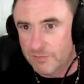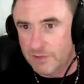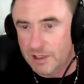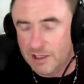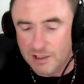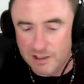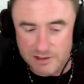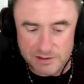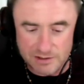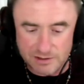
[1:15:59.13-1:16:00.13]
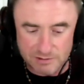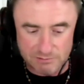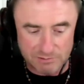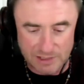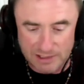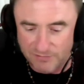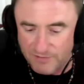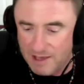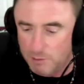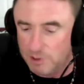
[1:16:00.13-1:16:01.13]
He is he has a
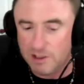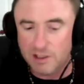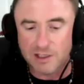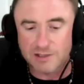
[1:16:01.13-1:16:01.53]
family, he has a